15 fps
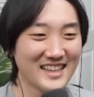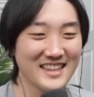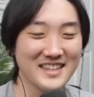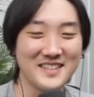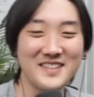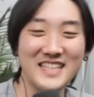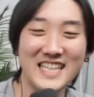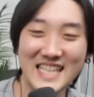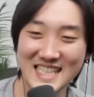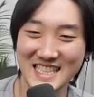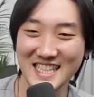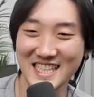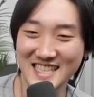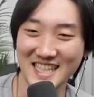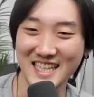Dude, he
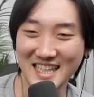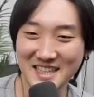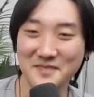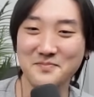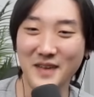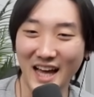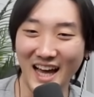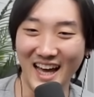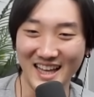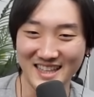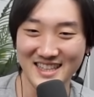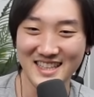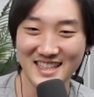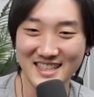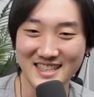should have taken the bath.
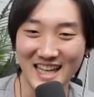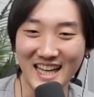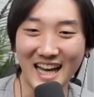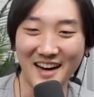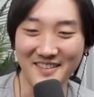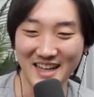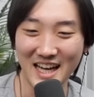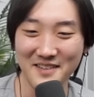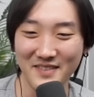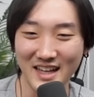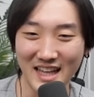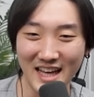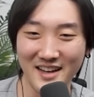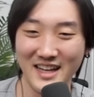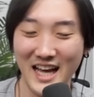Then I would have had my
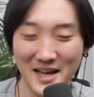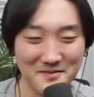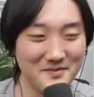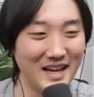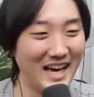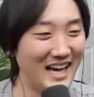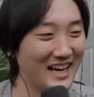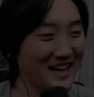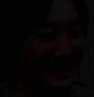lay on hand back